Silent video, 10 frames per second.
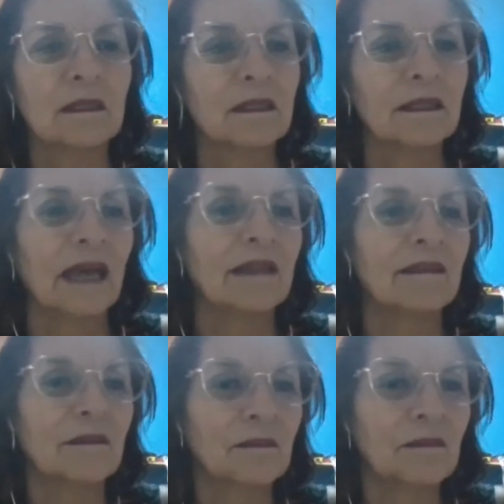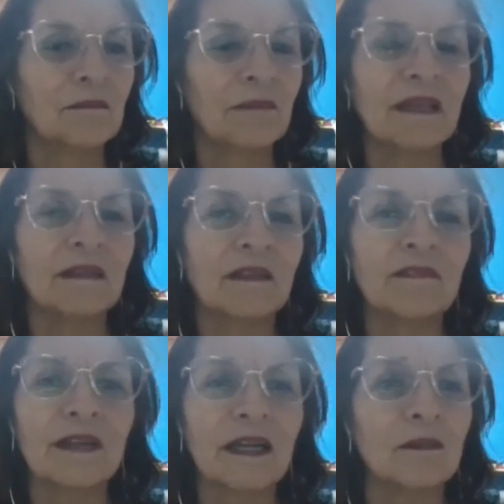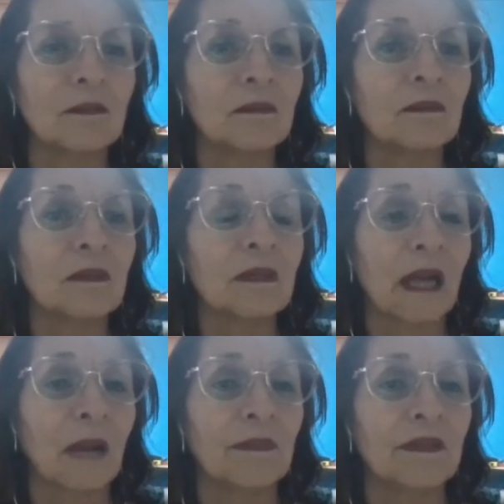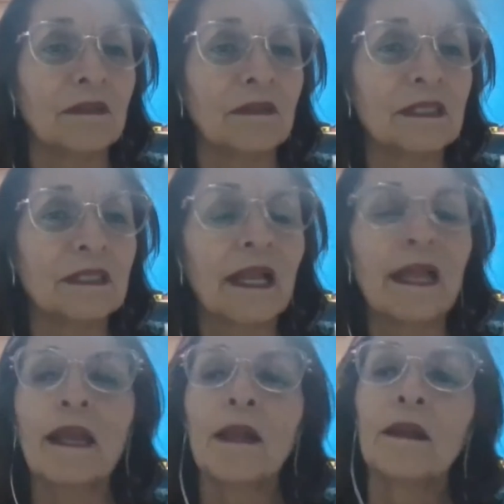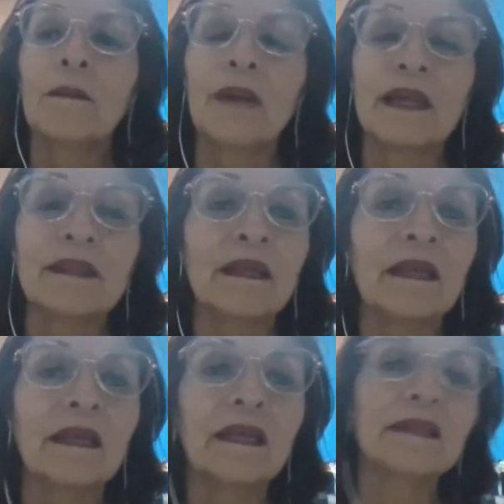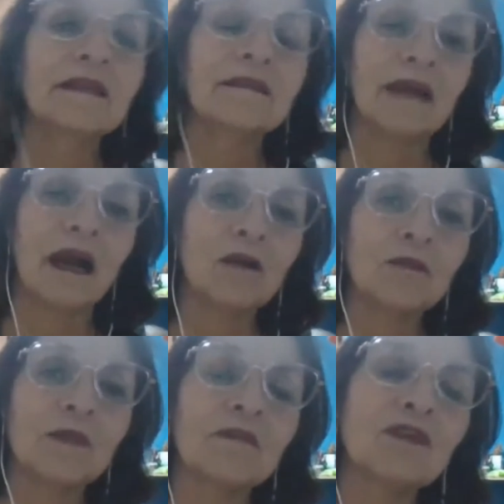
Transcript: that's very difficult to happen, no? But this outbreak